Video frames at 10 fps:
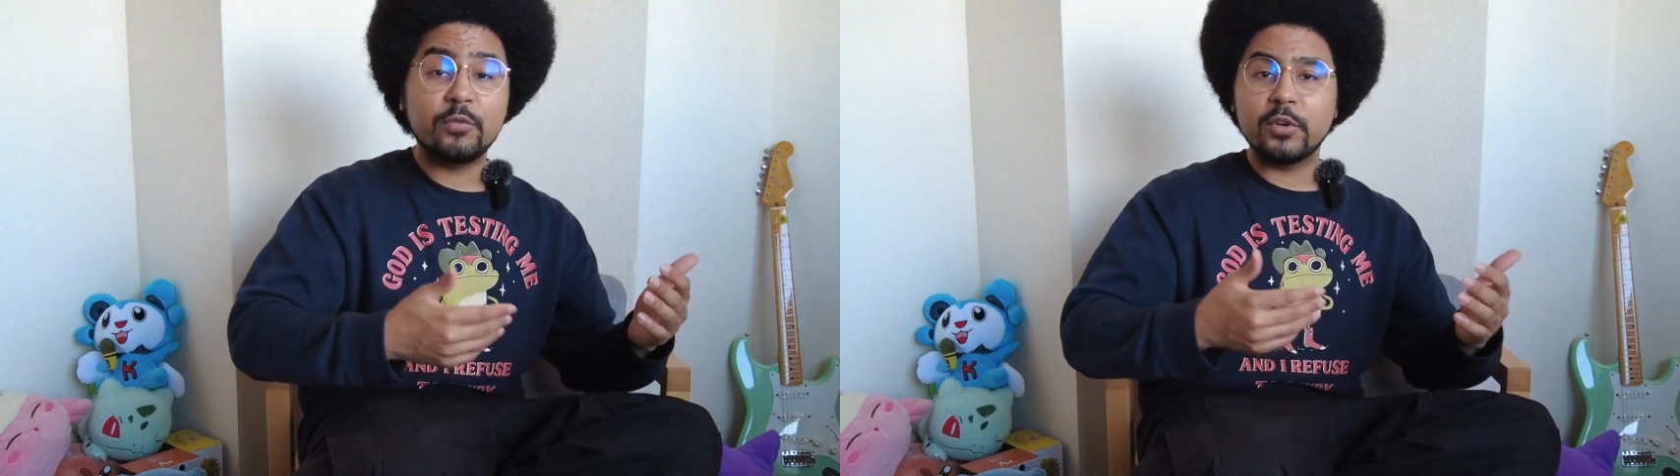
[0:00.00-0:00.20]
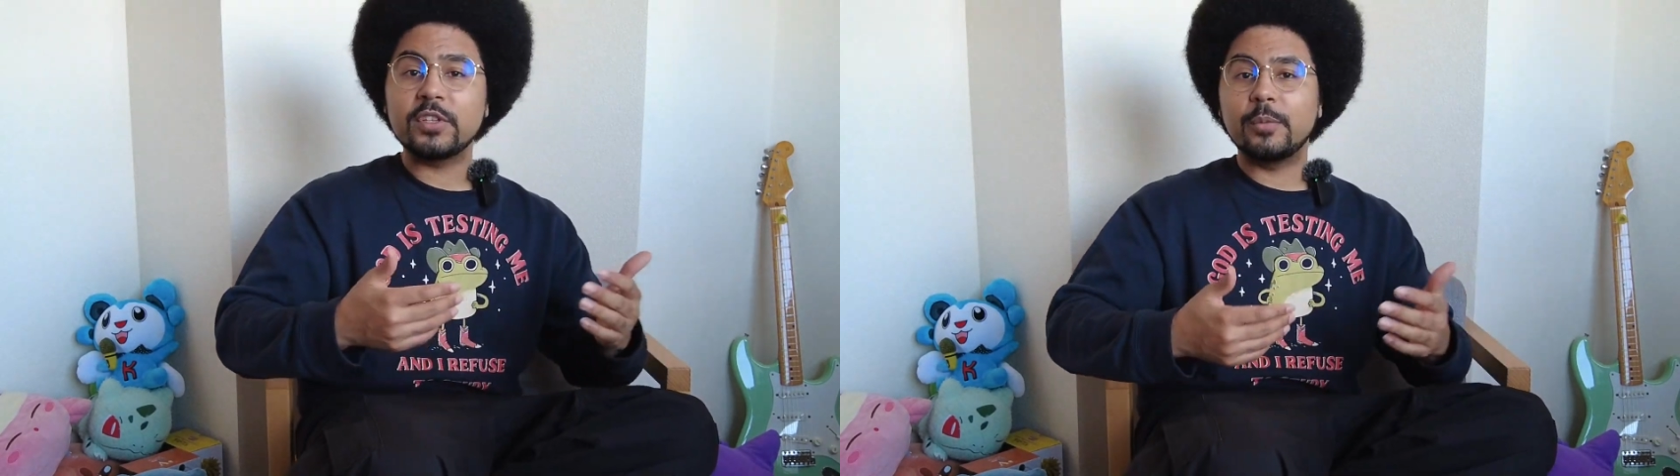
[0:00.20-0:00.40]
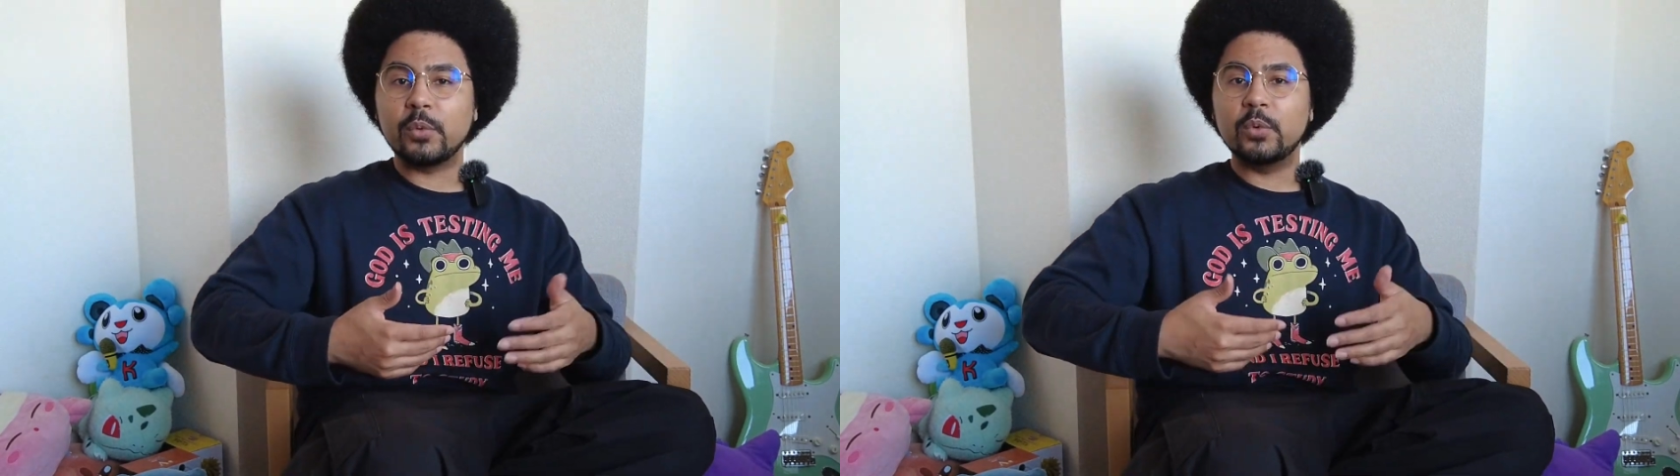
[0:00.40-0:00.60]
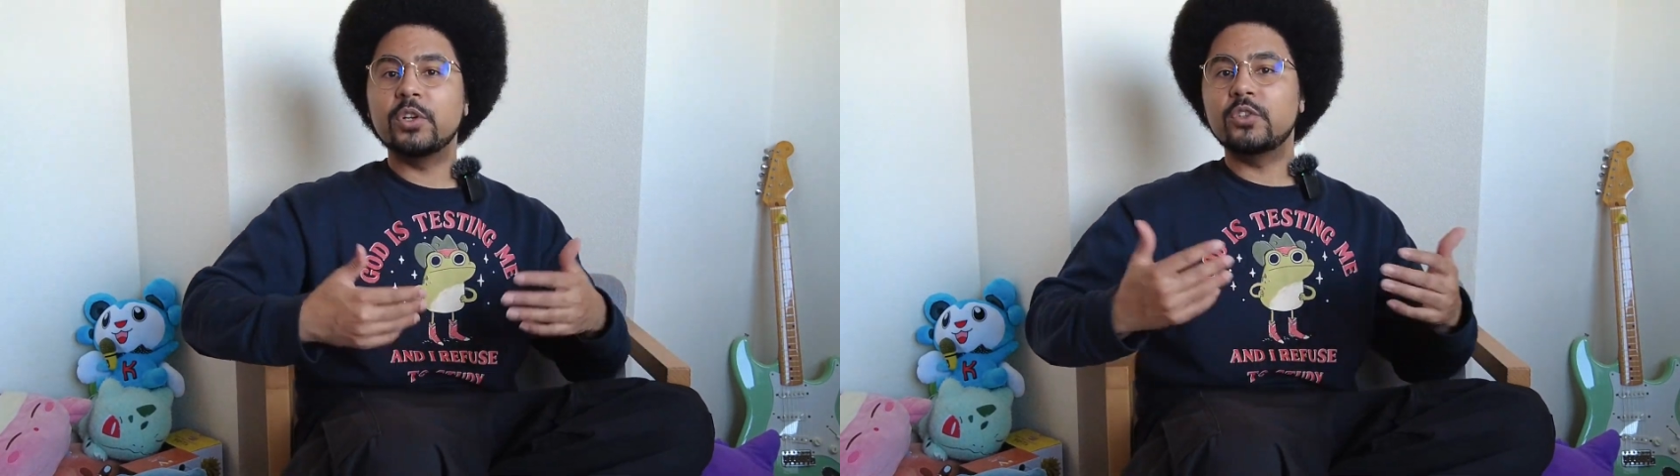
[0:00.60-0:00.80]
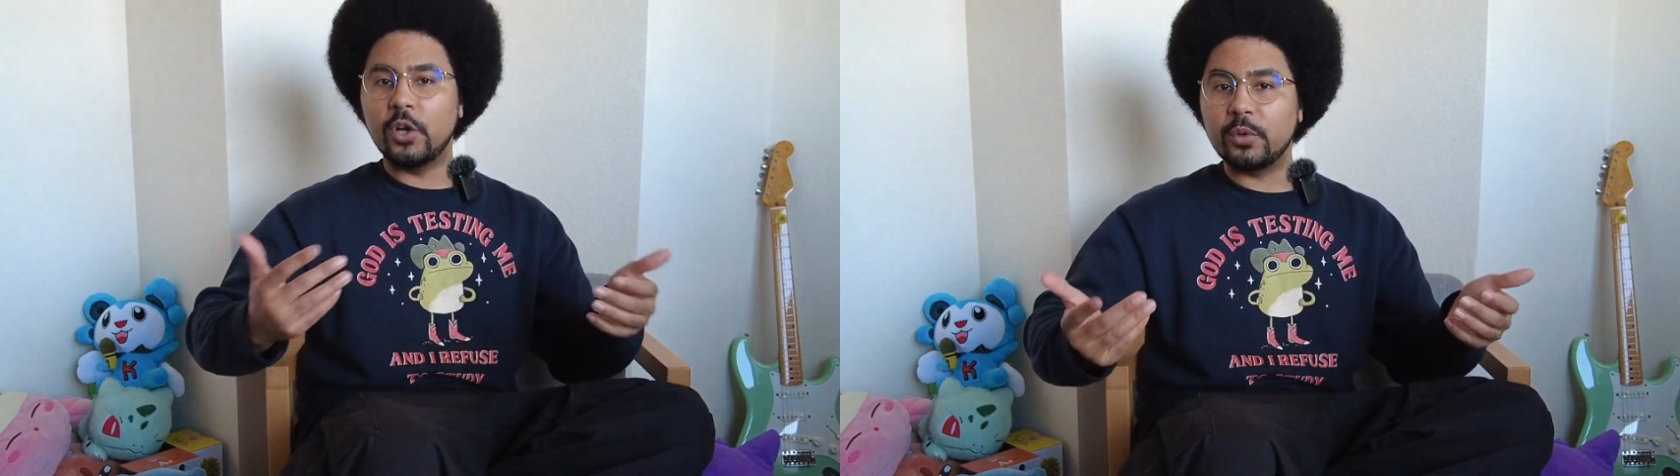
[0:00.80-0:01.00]
for example,
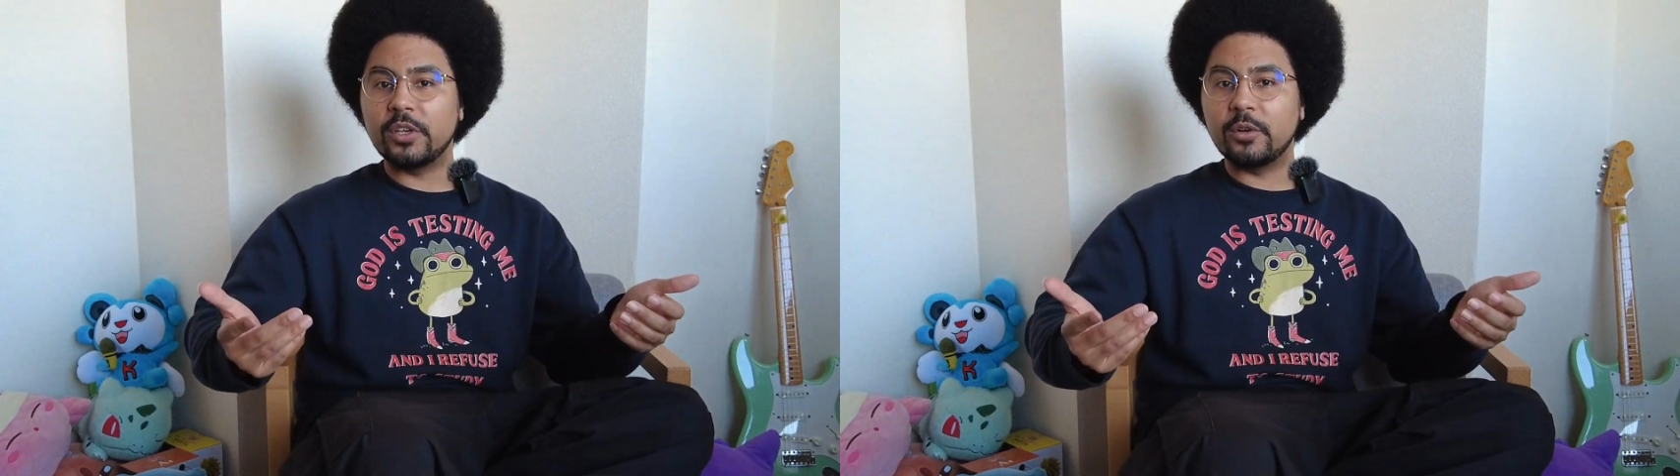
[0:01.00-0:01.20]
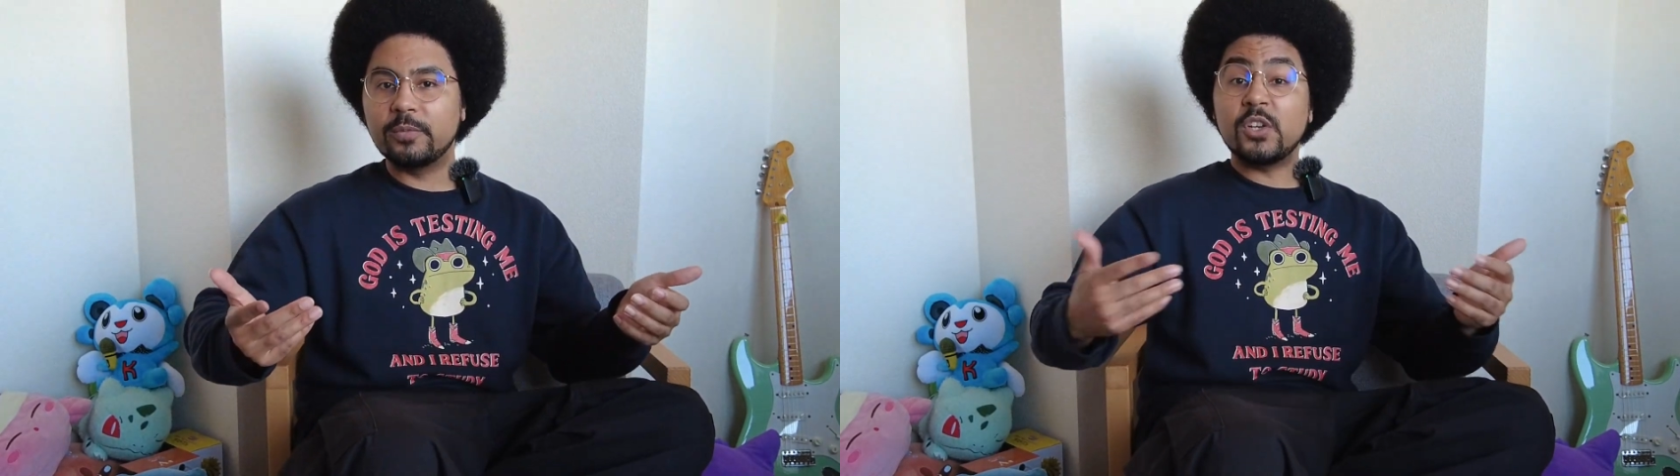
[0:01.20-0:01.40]
Tokyo.